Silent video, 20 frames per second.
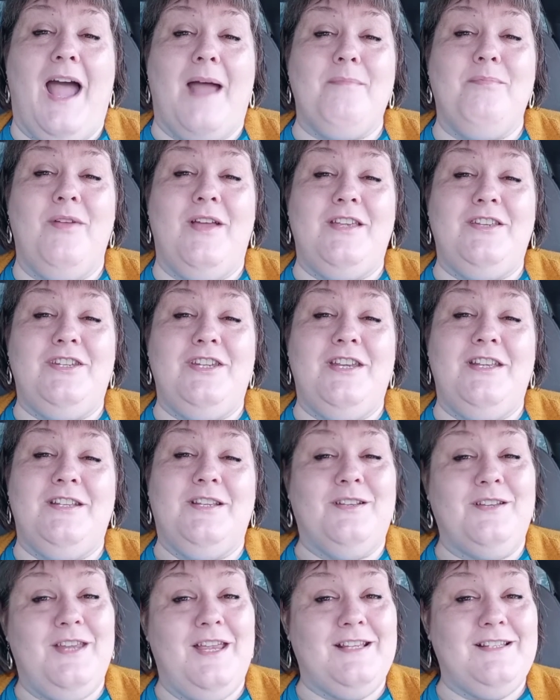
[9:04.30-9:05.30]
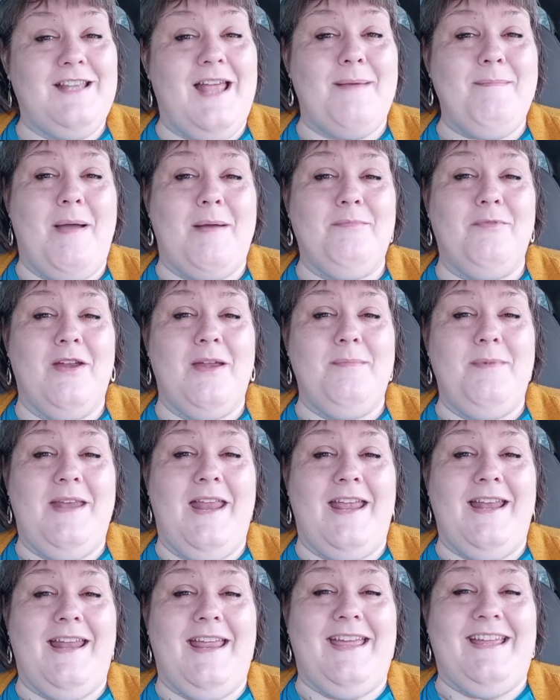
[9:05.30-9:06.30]
God bless you. Until next time, I'm Grammie
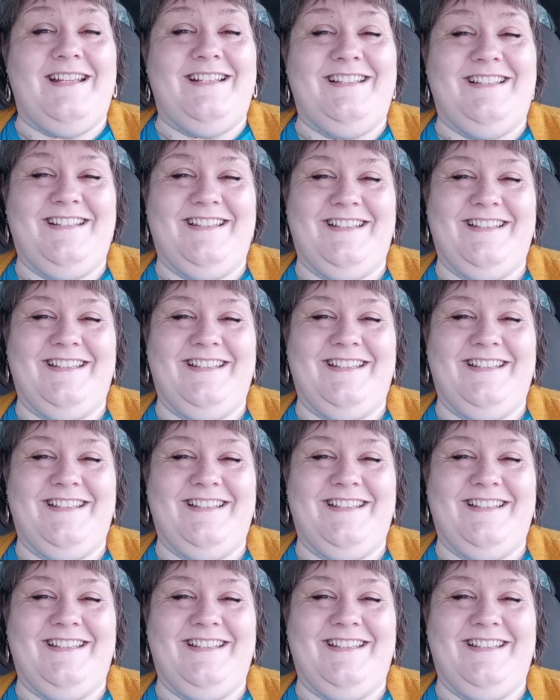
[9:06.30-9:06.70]
Nae Nae.